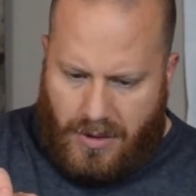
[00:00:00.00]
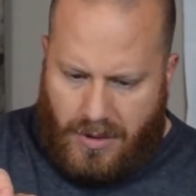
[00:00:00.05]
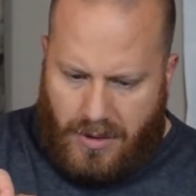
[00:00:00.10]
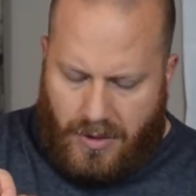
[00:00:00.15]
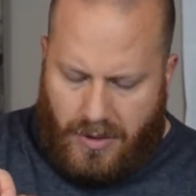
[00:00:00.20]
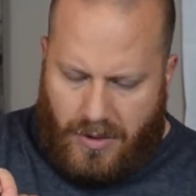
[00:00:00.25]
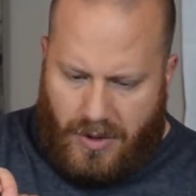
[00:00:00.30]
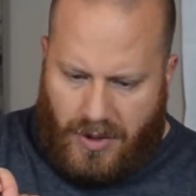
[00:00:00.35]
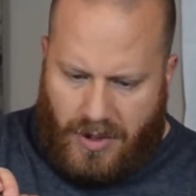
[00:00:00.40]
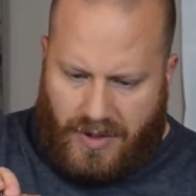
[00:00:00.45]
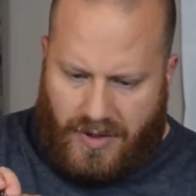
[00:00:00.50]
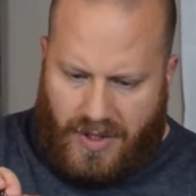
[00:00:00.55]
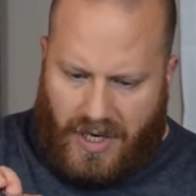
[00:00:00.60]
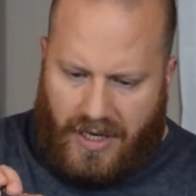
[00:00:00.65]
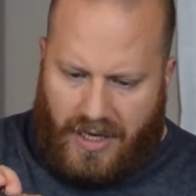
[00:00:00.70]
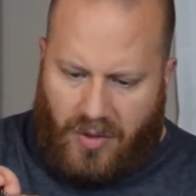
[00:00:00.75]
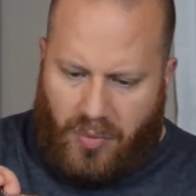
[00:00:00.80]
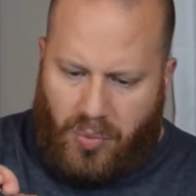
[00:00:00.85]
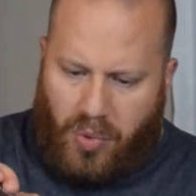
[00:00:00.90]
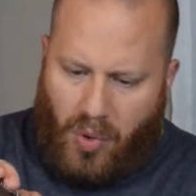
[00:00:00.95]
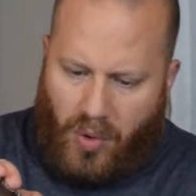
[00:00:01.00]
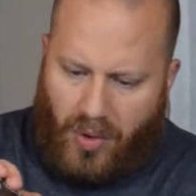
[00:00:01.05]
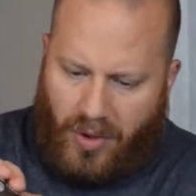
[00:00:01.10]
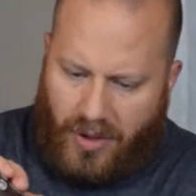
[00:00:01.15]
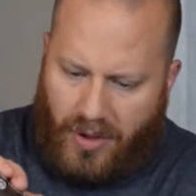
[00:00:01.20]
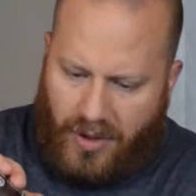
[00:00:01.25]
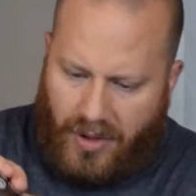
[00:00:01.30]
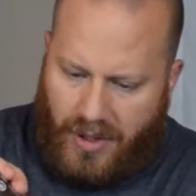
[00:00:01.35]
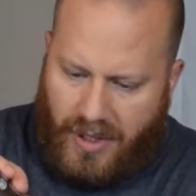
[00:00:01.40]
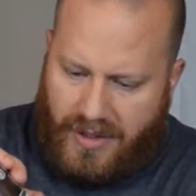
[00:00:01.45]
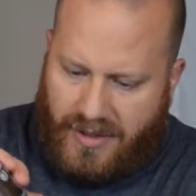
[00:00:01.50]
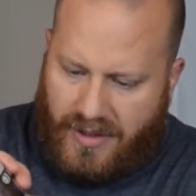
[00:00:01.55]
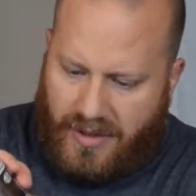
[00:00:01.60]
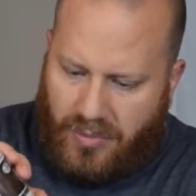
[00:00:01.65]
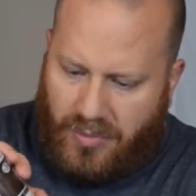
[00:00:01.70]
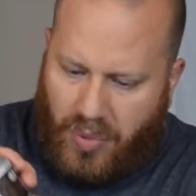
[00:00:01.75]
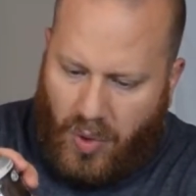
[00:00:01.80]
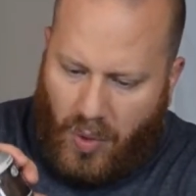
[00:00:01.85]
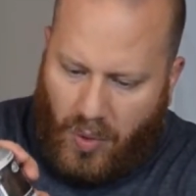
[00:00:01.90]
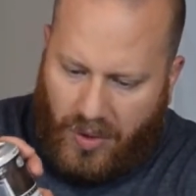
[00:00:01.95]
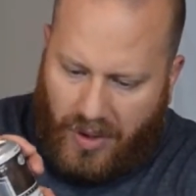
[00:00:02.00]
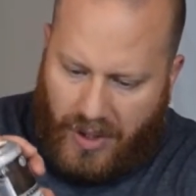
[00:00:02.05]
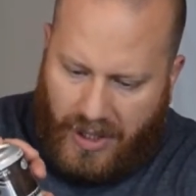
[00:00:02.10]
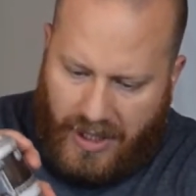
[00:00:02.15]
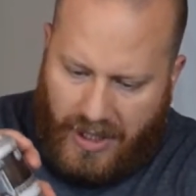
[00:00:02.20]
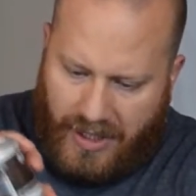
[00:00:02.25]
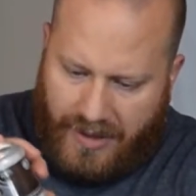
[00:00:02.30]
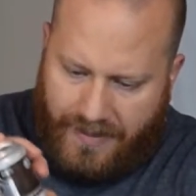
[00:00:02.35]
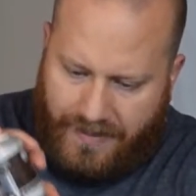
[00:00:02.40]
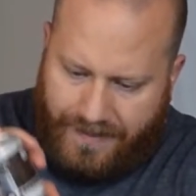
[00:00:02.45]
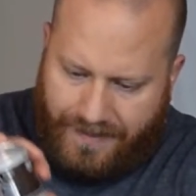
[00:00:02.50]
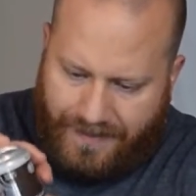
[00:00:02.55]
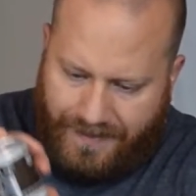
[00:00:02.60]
Looks like a porter as I'm pouring it.